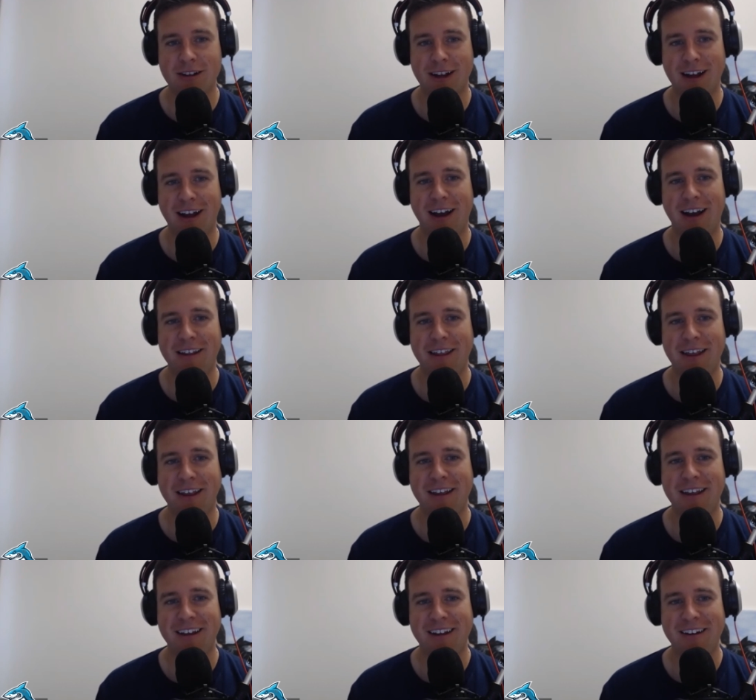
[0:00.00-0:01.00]
Uh, I
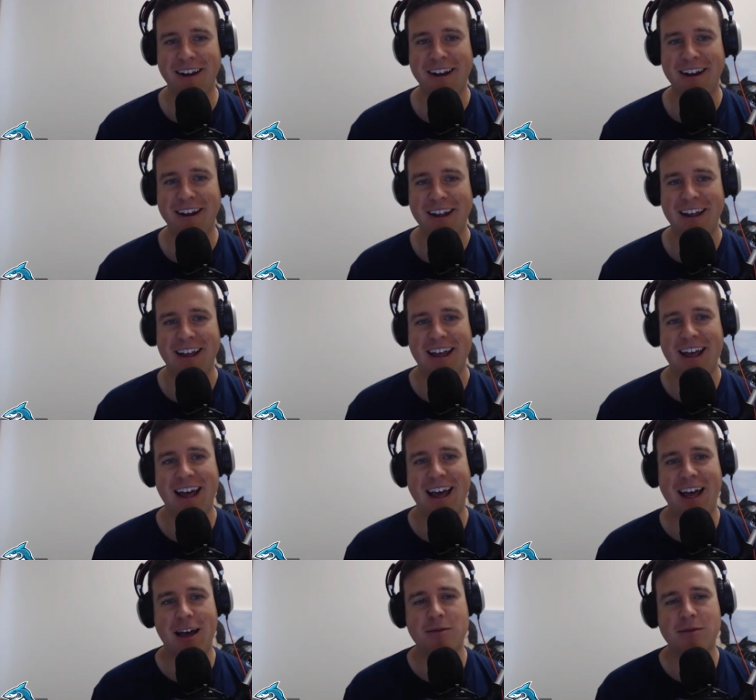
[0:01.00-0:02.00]
think, right?
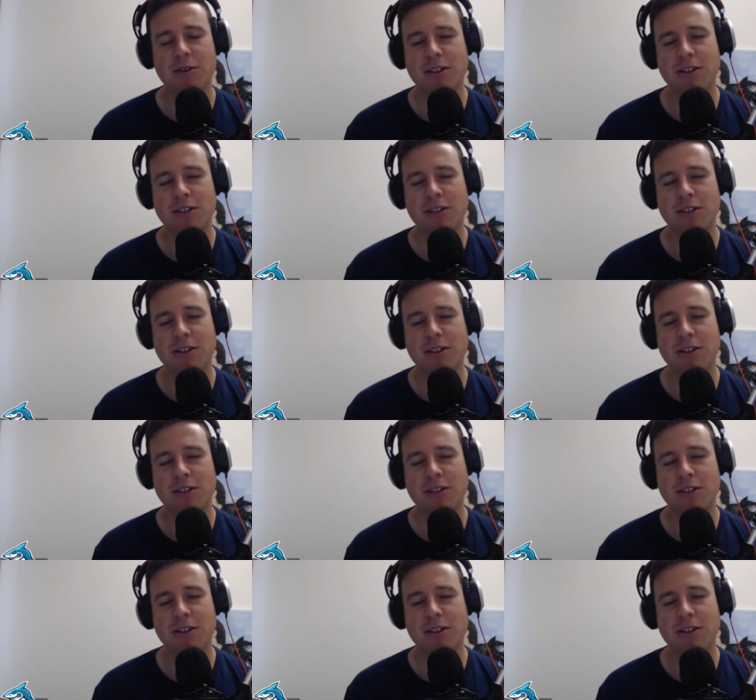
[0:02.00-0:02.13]
Um, yeah.